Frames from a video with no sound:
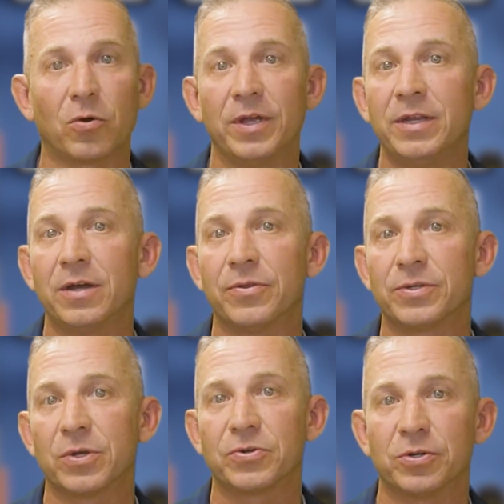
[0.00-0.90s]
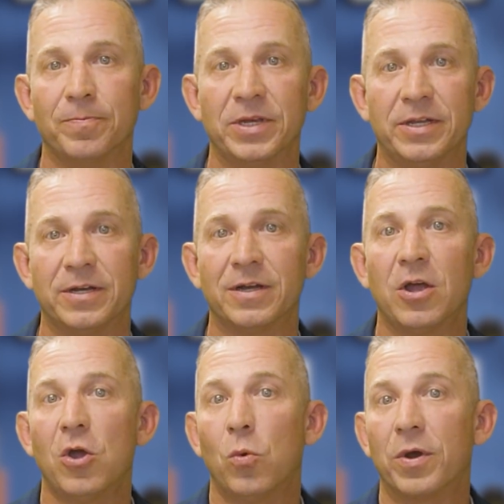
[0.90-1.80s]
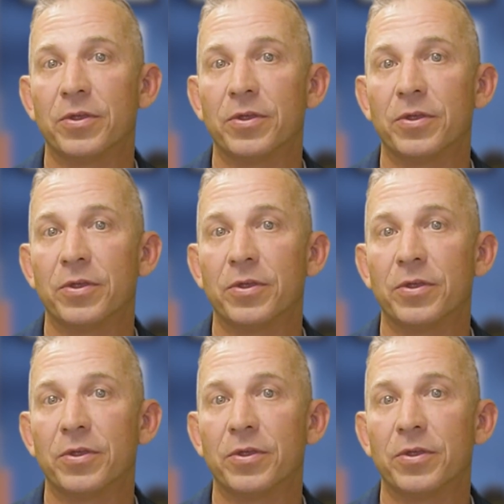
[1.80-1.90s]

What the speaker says: or any other social media where